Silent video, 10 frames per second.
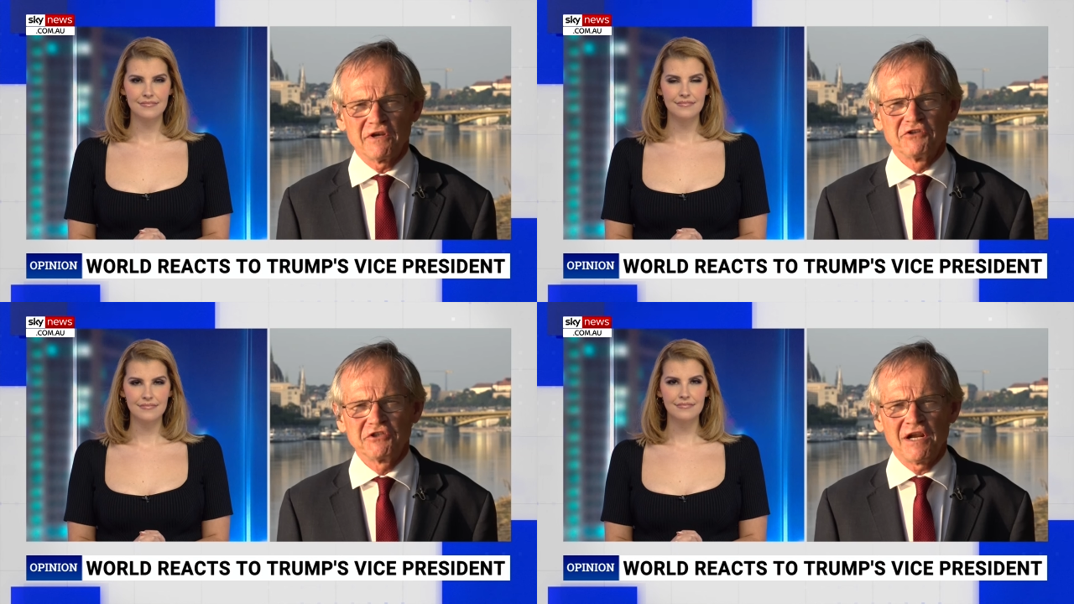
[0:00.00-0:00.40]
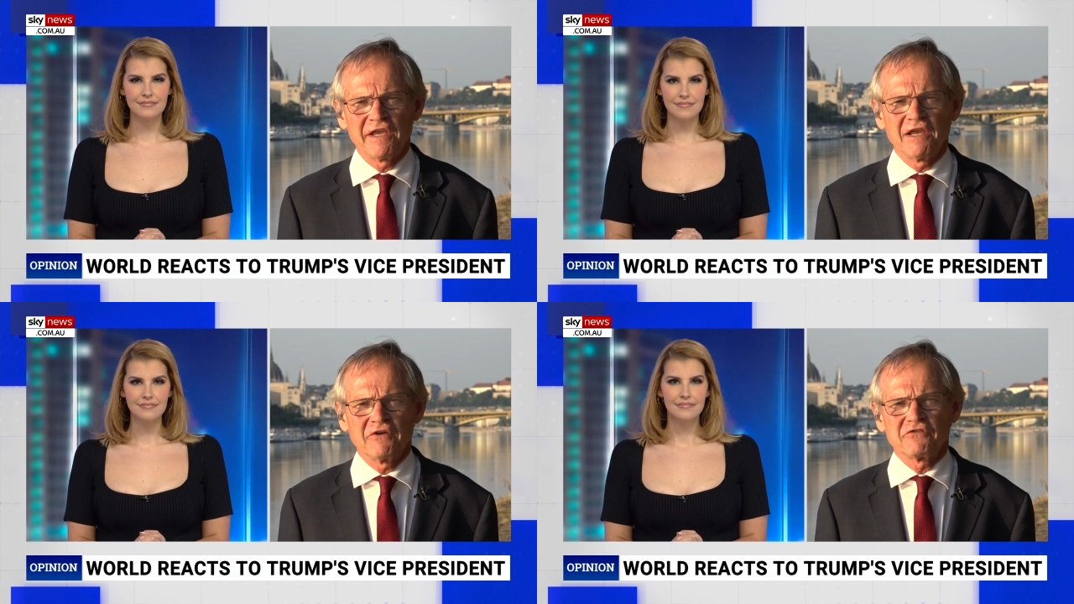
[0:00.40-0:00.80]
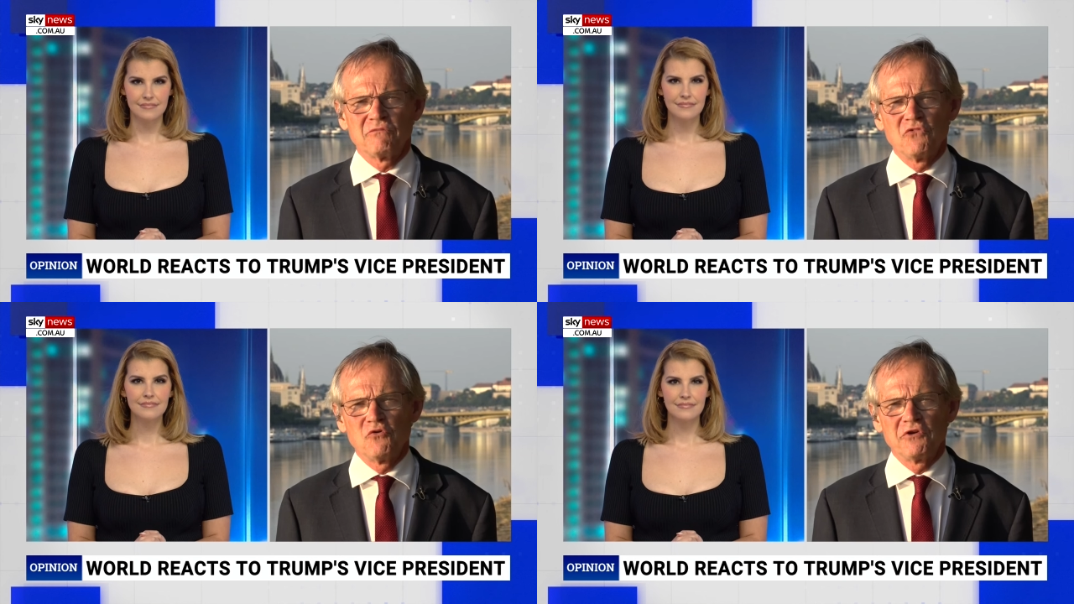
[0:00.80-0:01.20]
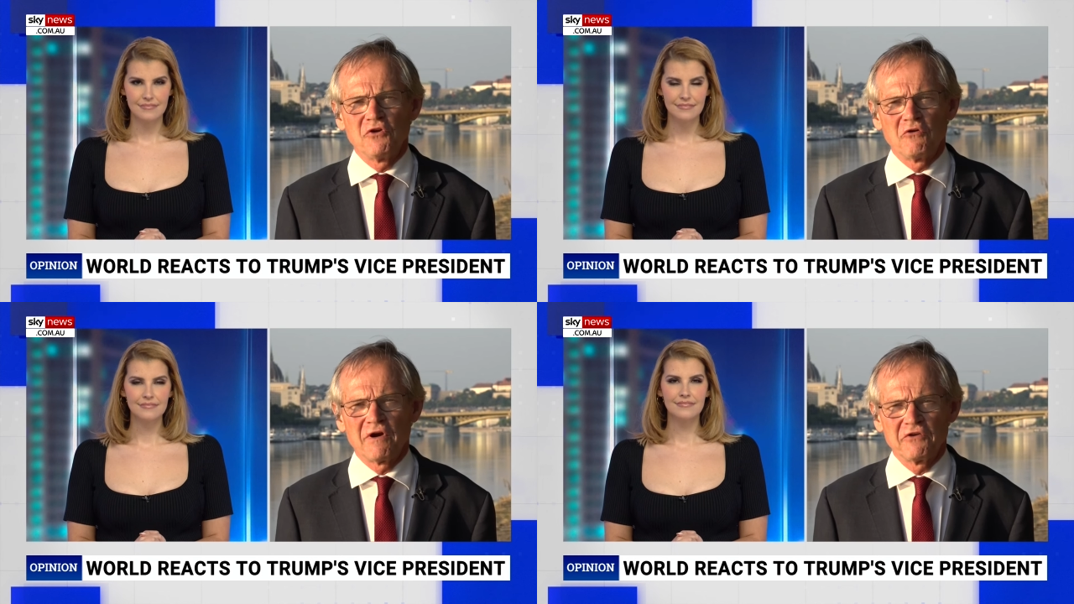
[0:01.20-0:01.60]
Speaker 1: and shelling out some more
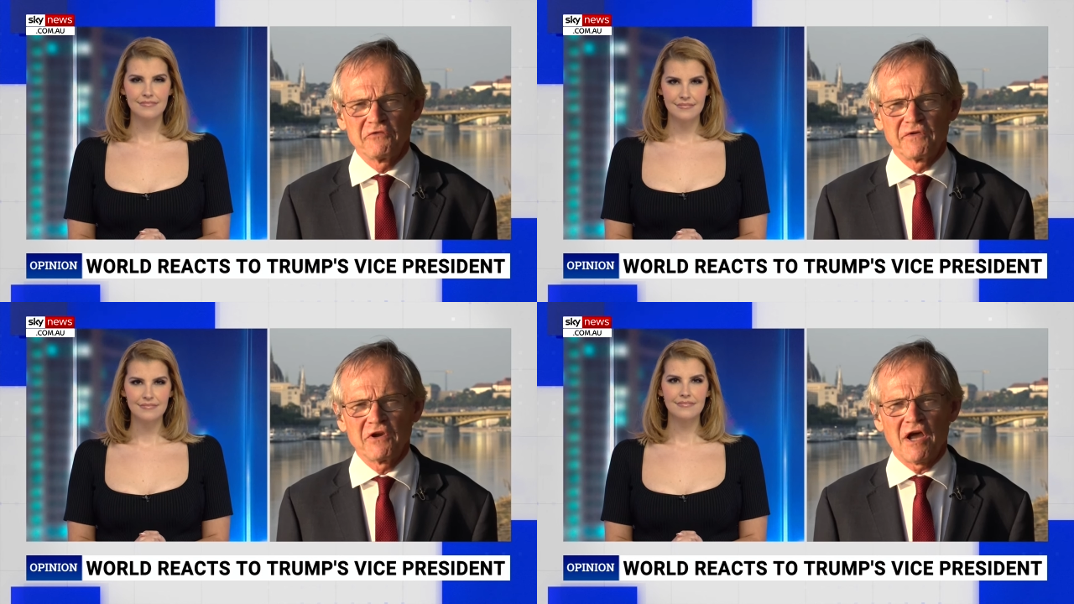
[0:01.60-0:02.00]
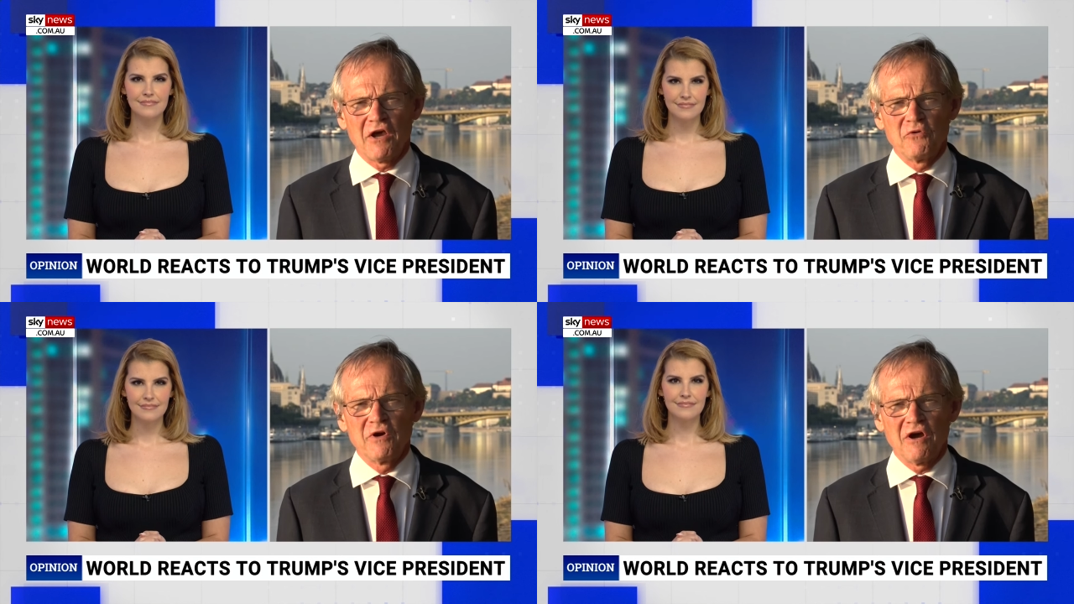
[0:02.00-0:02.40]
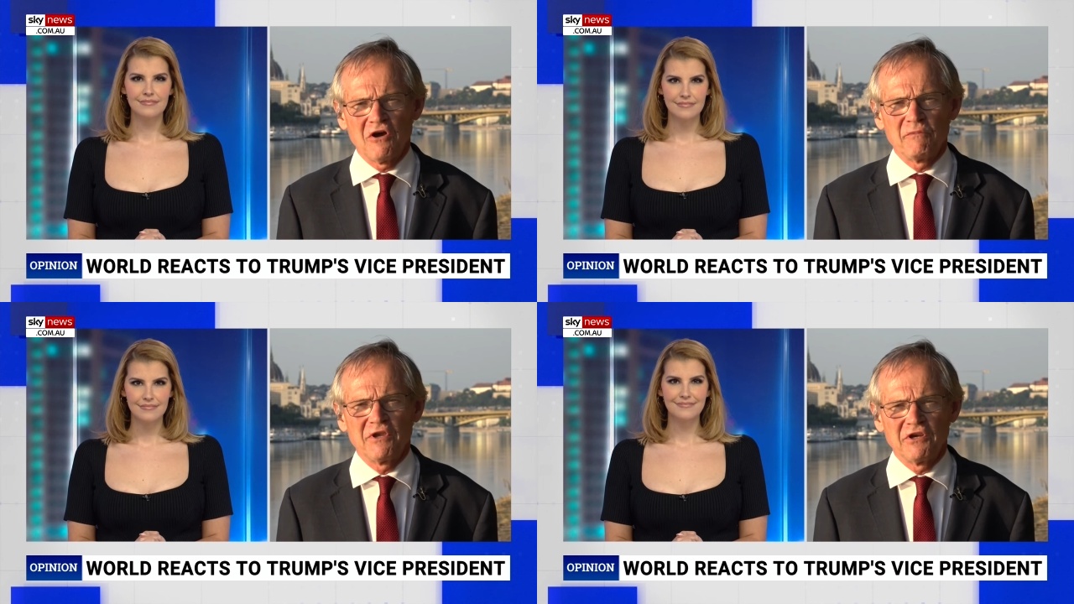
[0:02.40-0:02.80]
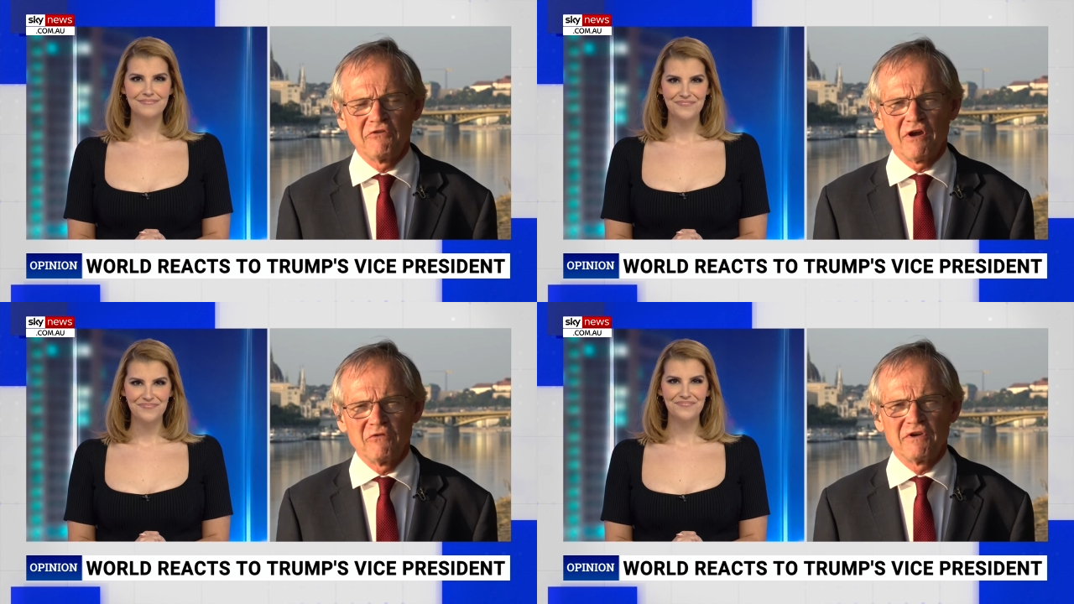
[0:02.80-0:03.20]
euros for your own army and
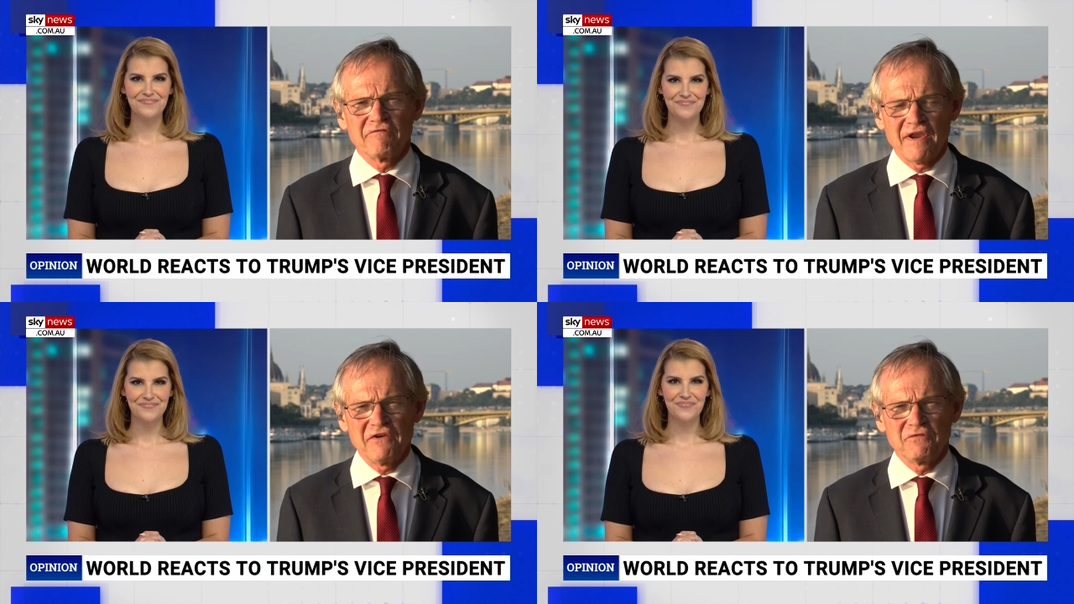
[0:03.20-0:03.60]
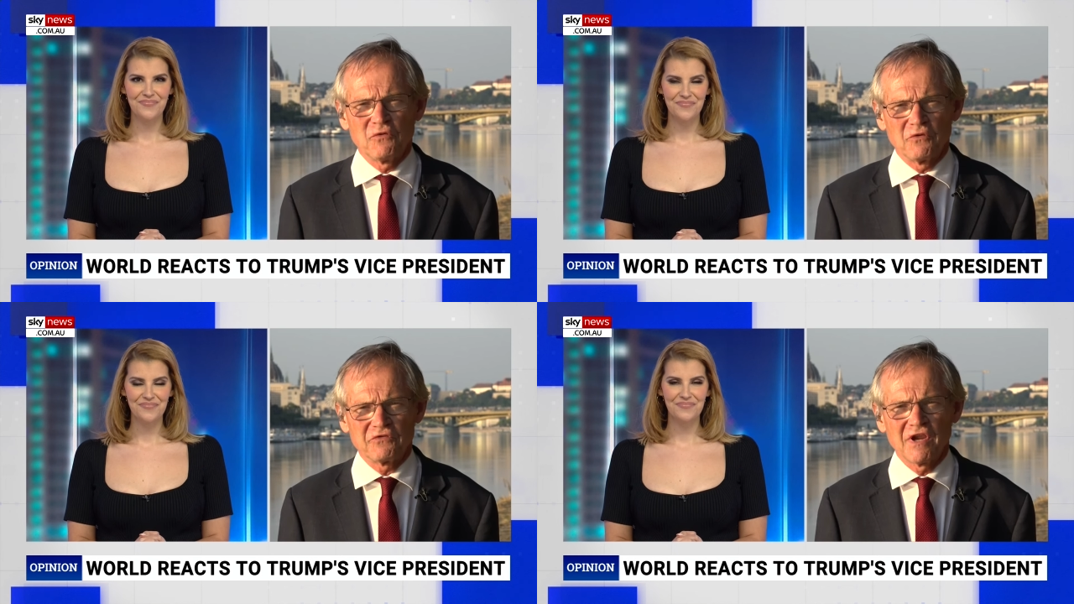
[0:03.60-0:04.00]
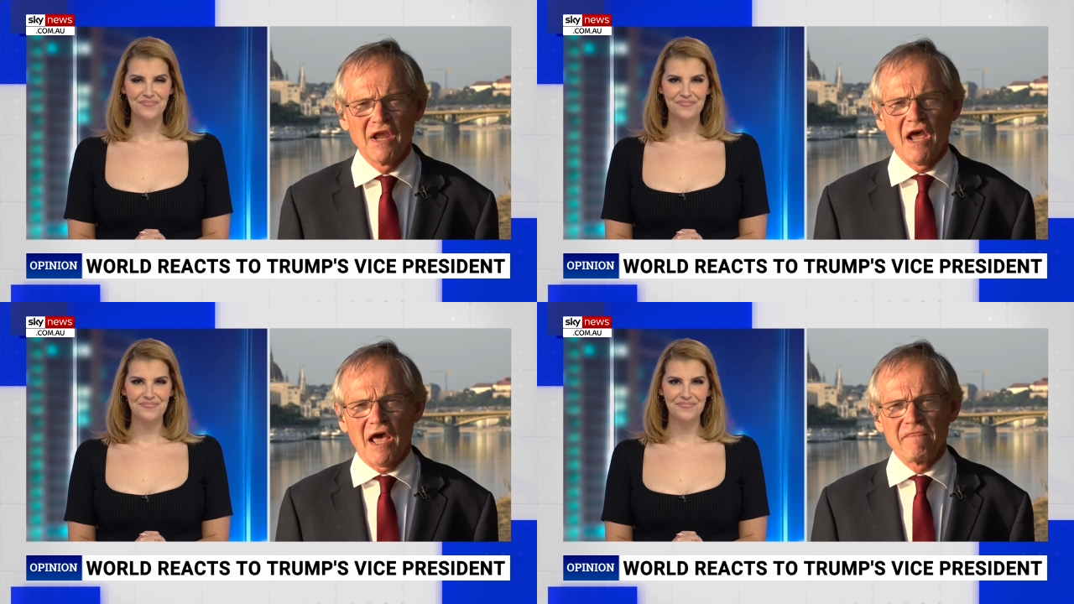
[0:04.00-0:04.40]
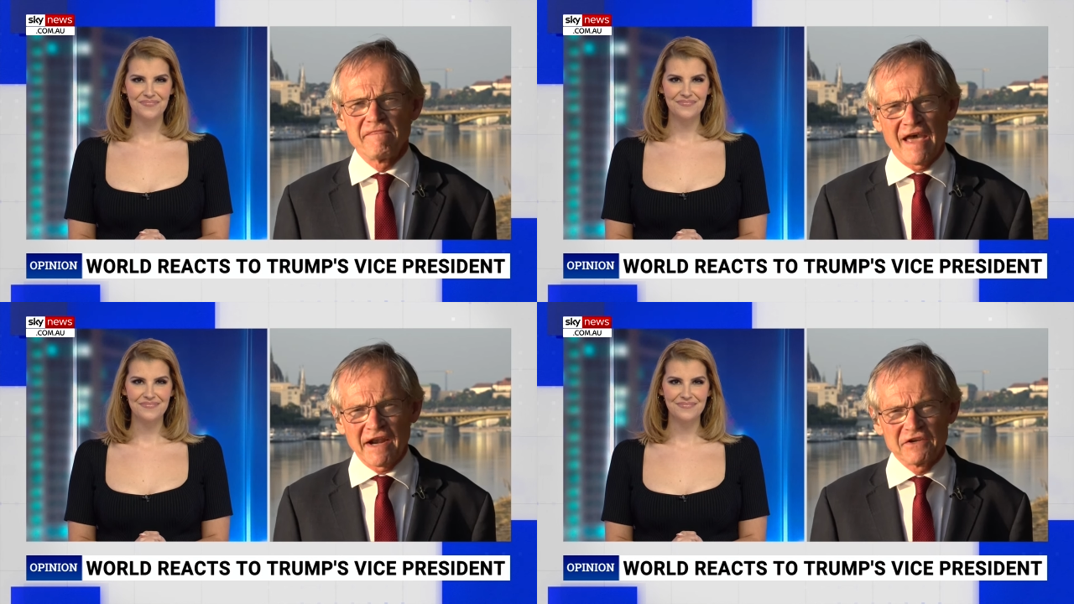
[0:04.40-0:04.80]
your own defence force.
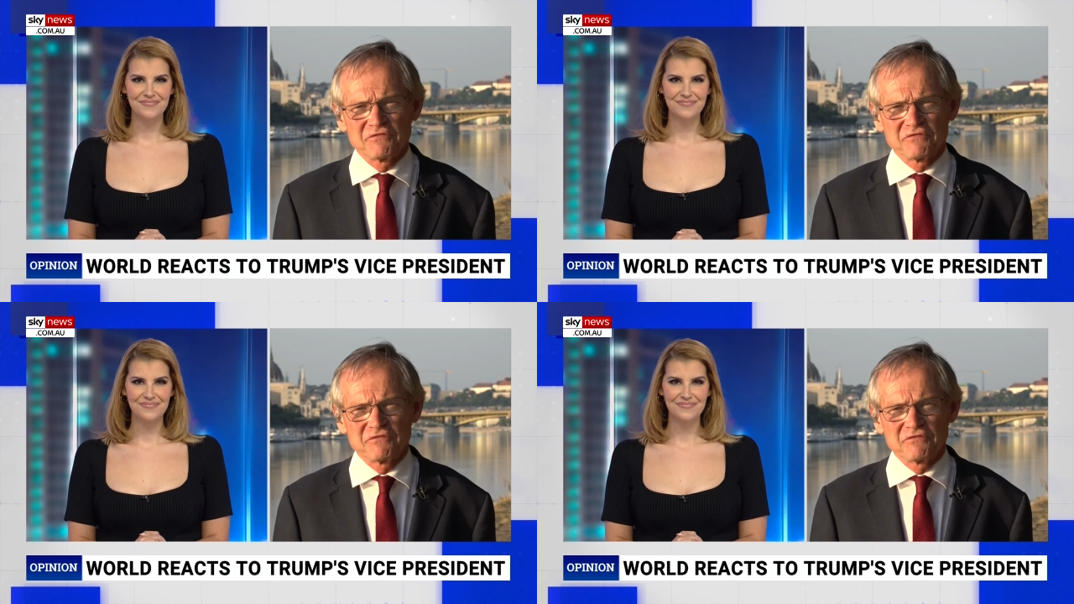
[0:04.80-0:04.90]
And that is